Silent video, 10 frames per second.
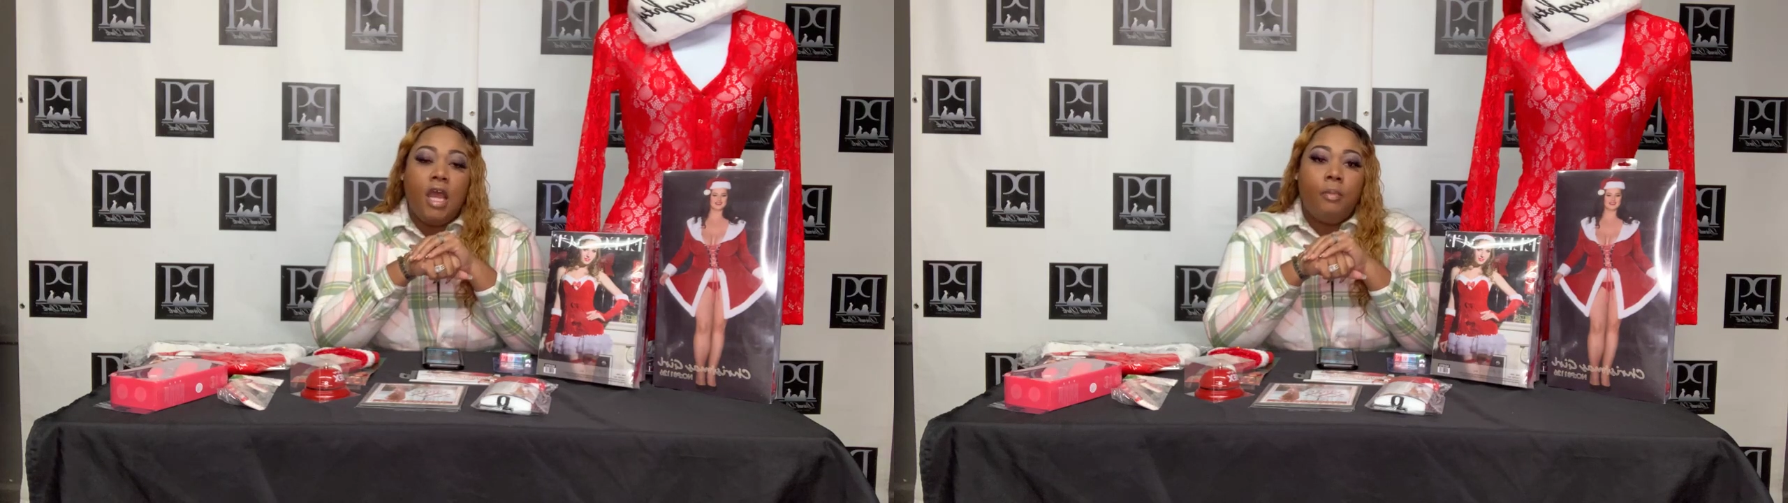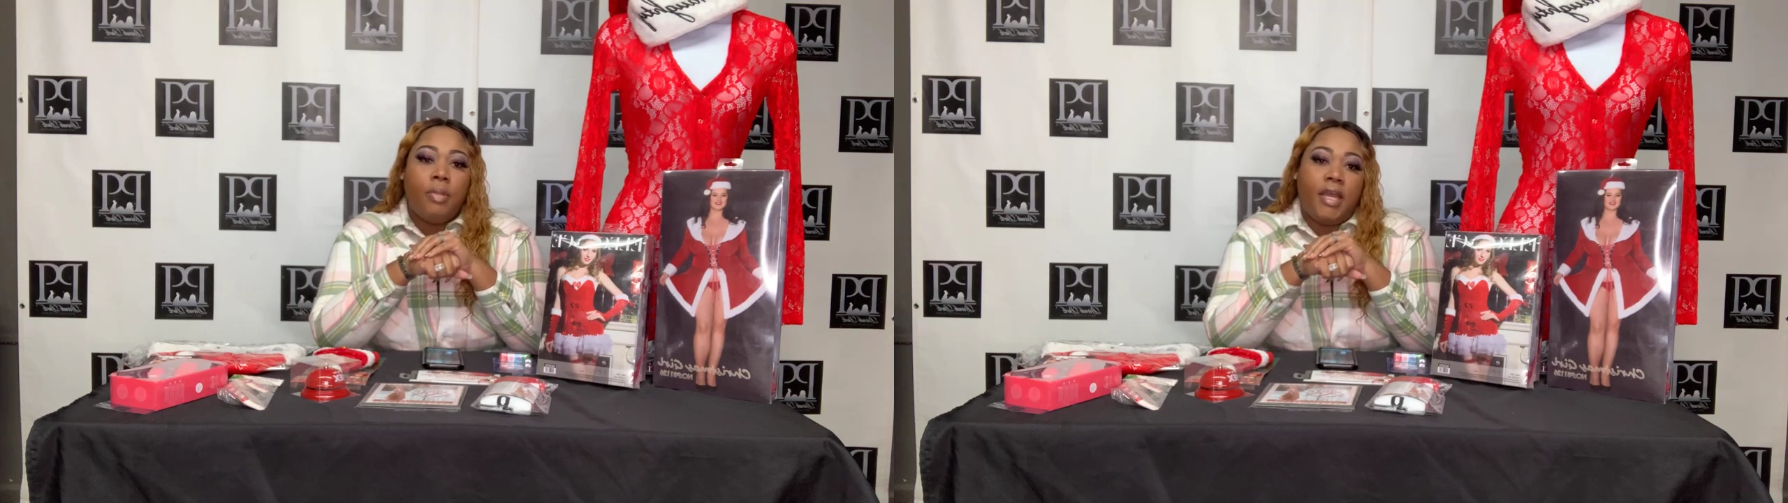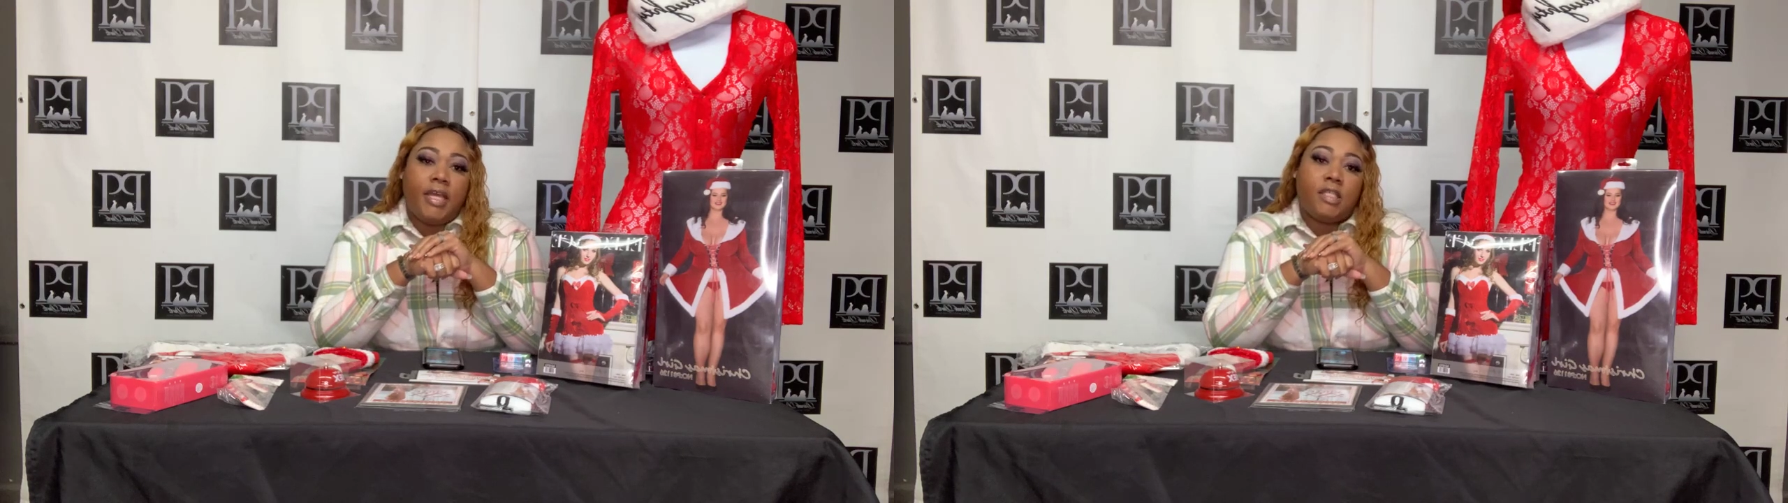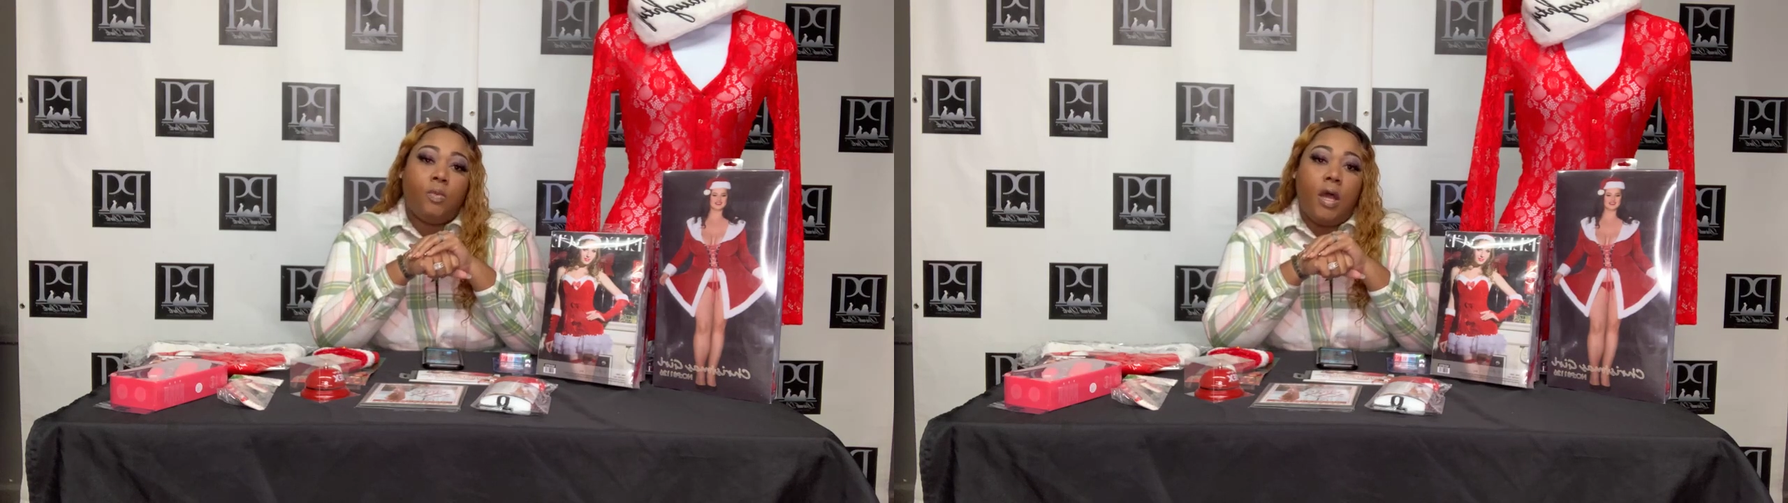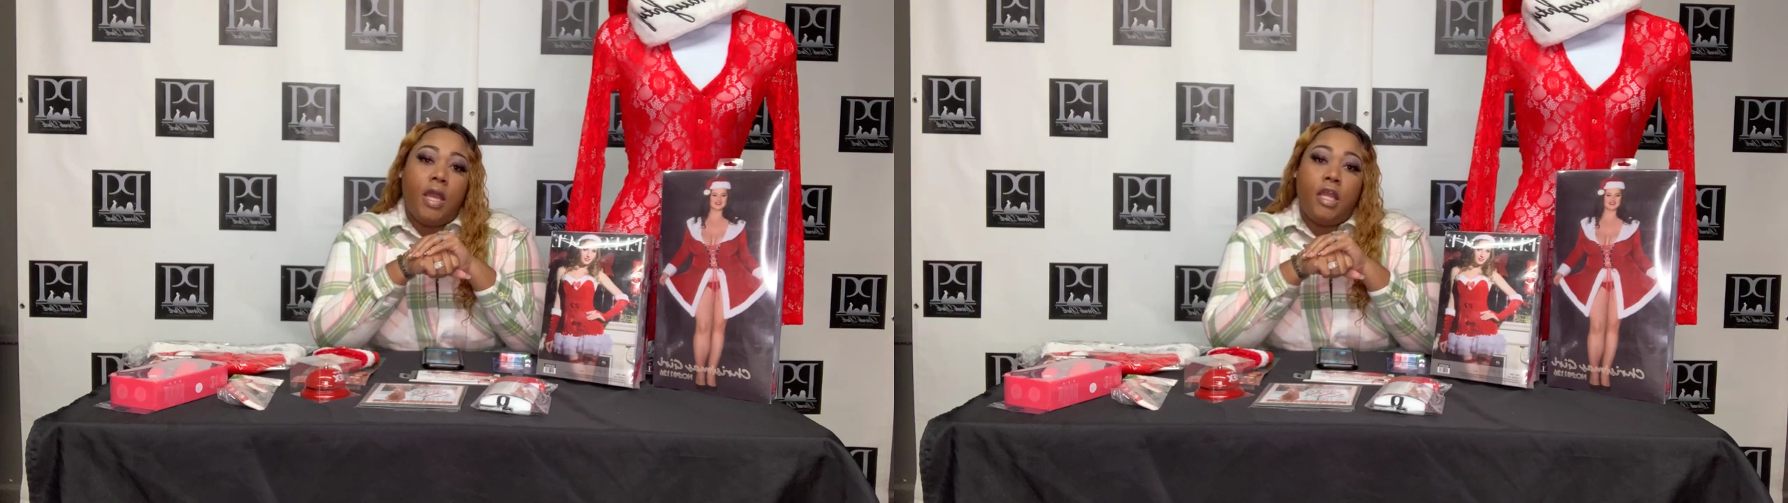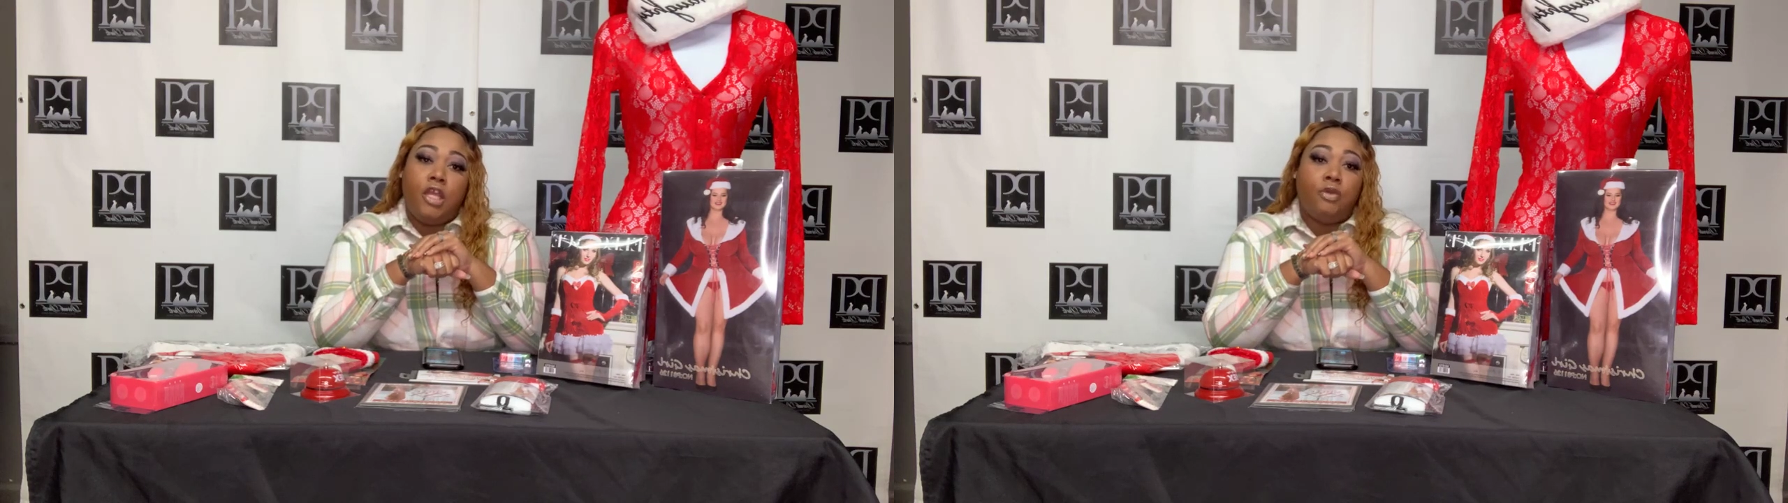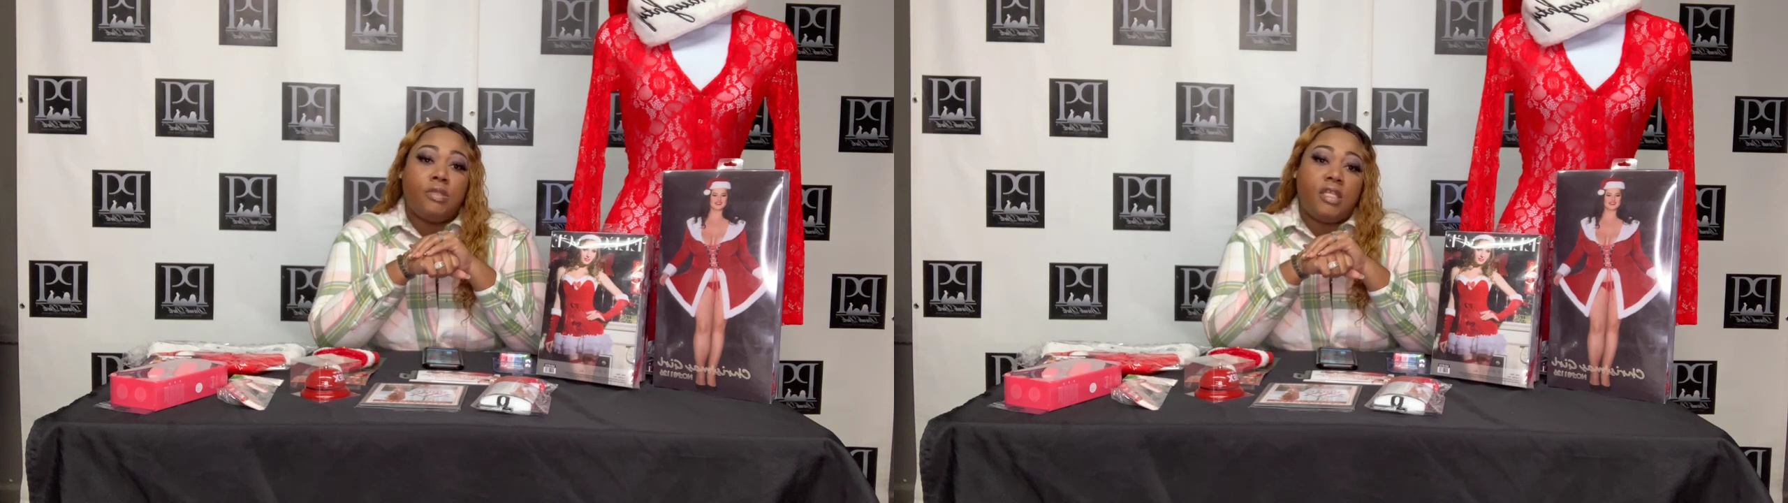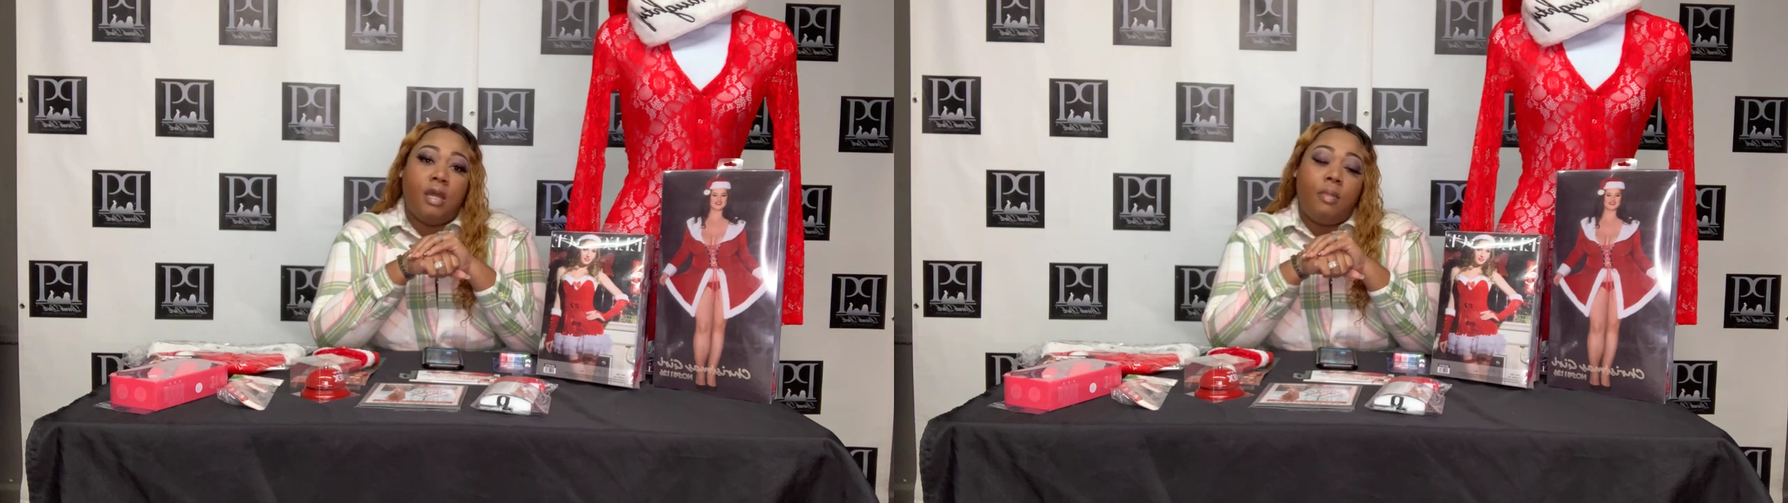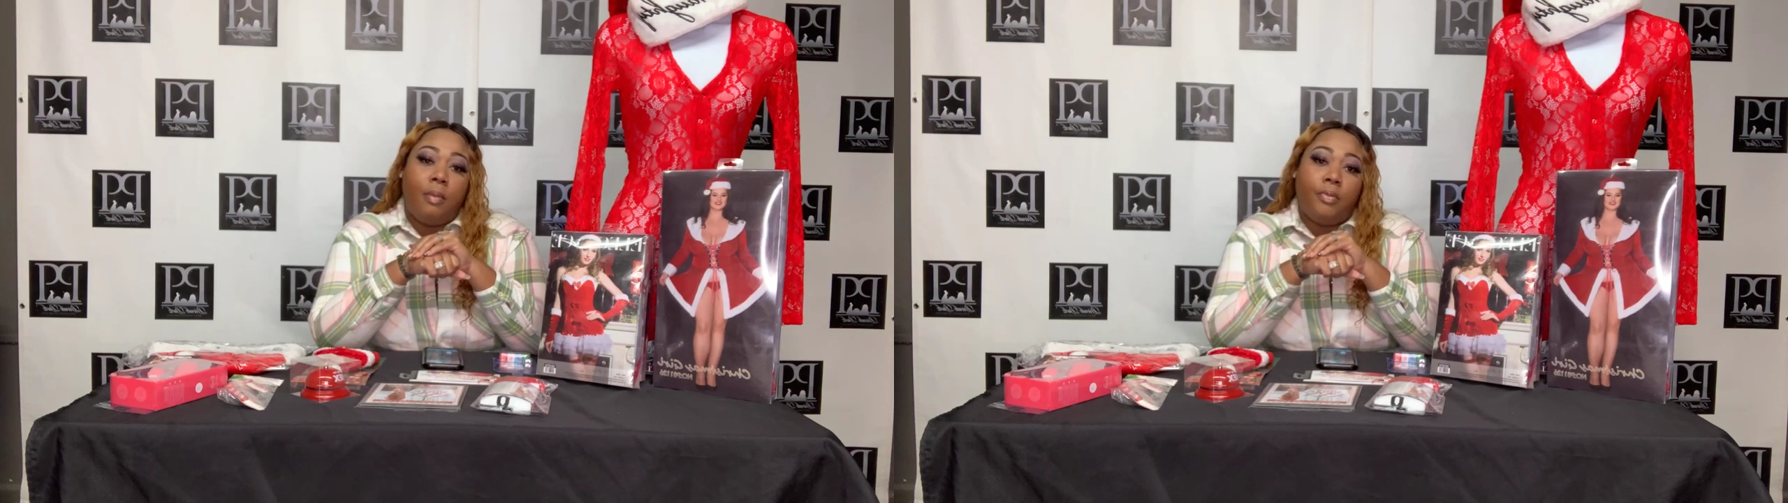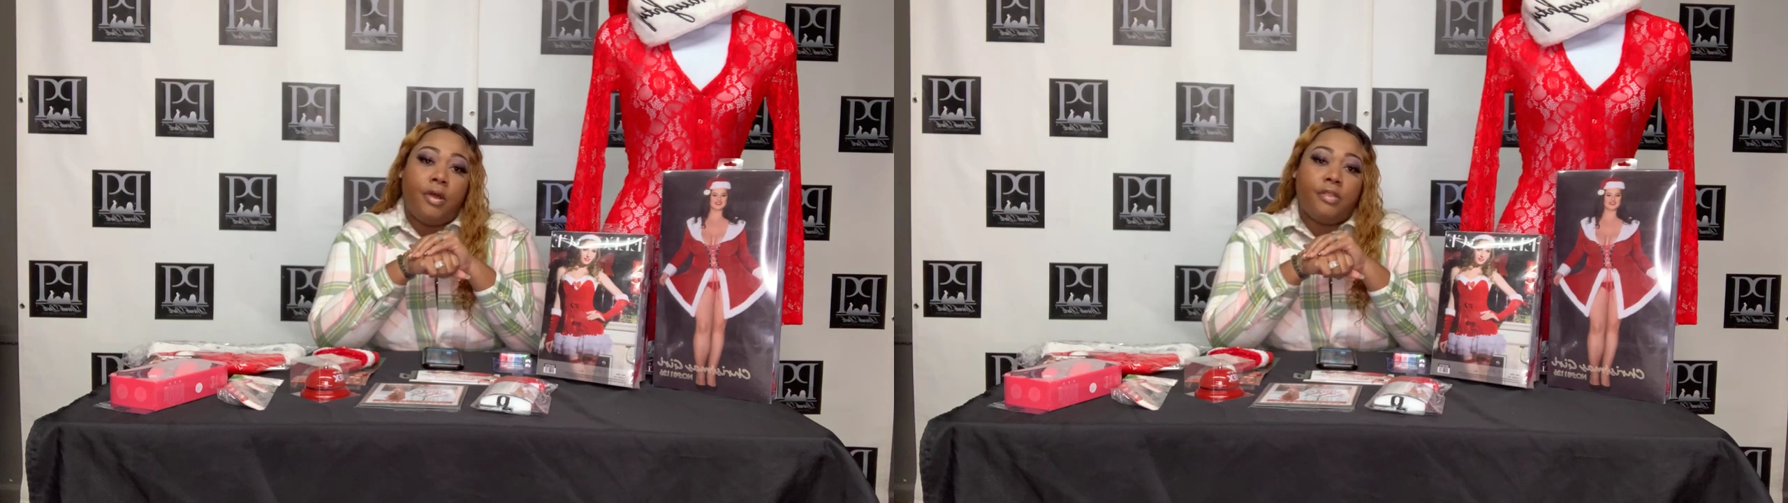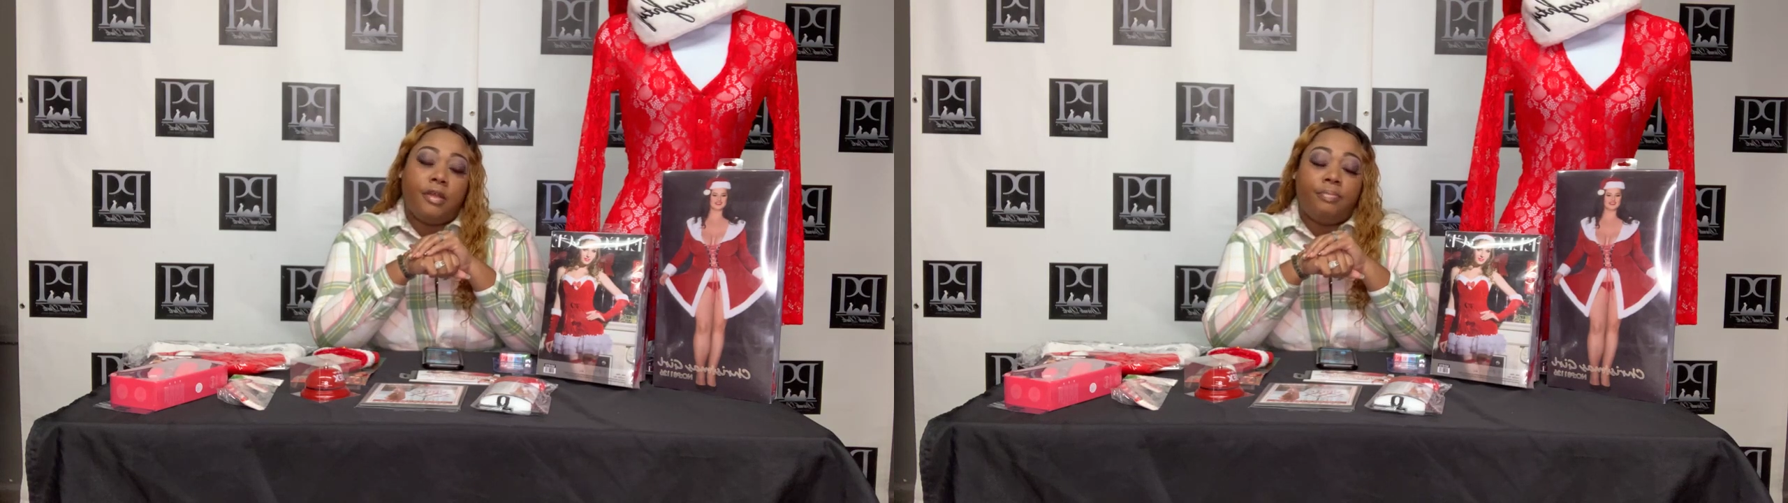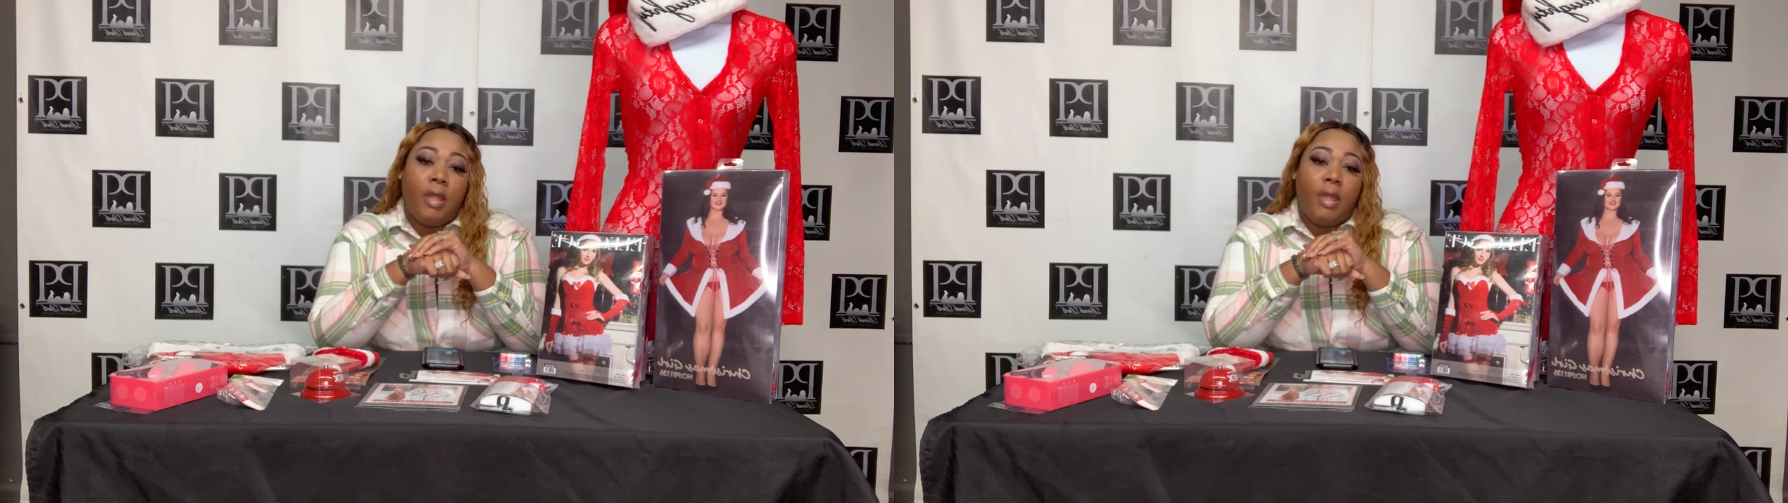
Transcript: But guess what? You still my brother.